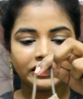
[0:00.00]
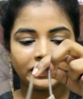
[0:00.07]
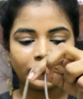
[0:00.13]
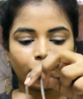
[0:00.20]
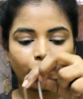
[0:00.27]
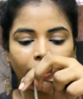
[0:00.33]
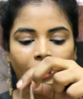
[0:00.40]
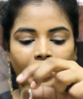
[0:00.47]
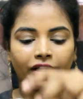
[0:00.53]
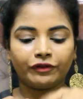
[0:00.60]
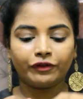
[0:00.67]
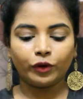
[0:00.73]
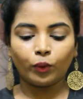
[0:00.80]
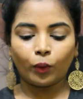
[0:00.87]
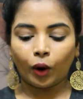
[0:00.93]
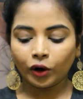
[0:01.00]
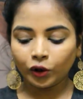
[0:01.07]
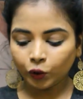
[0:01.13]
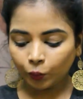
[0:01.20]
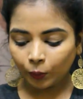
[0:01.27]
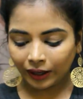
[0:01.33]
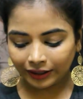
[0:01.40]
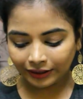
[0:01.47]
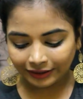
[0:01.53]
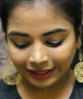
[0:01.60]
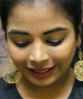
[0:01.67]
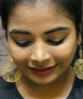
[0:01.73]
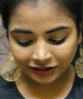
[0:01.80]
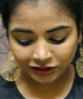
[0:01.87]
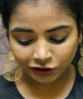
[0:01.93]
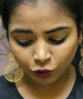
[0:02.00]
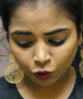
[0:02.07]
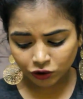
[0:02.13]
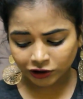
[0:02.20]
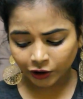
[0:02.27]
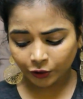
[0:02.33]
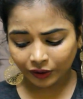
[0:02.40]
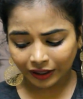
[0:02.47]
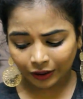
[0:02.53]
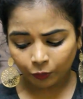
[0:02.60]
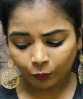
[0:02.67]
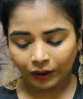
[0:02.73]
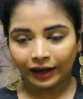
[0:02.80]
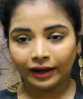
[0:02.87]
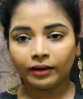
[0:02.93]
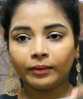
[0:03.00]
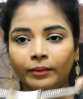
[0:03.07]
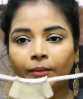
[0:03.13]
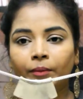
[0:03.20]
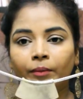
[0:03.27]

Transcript: So yeah, if you want to wear it like this, also you can wear.